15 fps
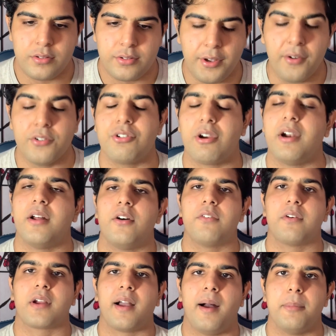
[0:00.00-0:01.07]
don't try to
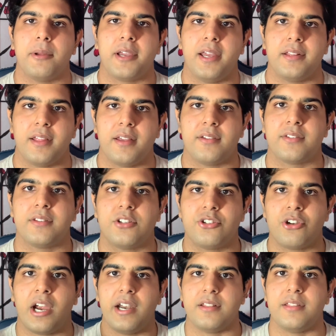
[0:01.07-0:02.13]
overcomplicate things.
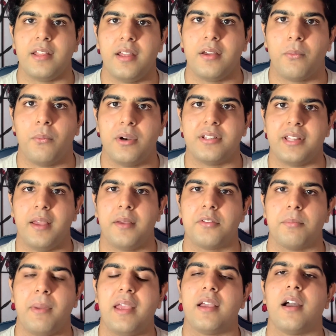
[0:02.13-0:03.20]
Try to think where
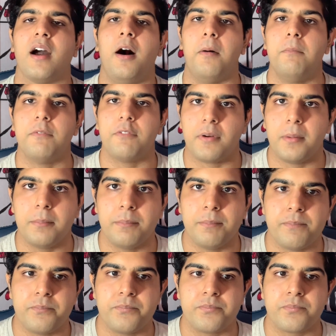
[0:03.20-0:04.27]
things may come from,
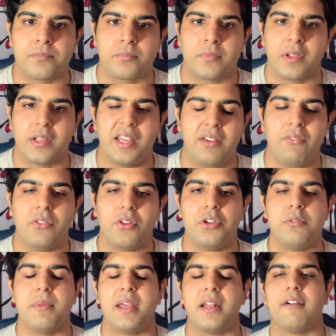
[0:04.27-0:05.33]
even though
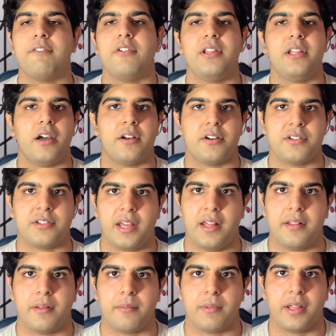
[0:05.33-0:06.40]
you may not fully
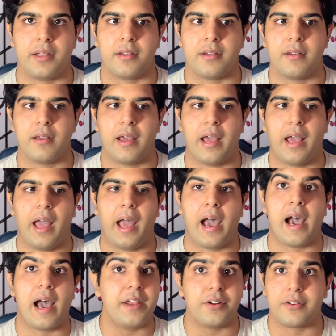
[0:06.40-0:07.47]
understand them. Like,
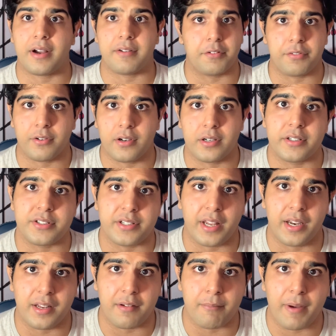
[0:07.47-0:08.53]
I don't have a full
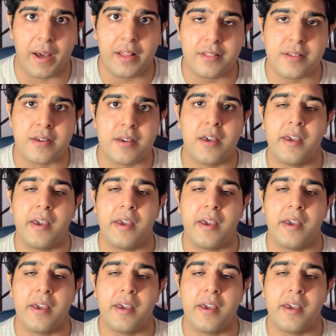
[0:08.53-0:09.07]
understanding of math,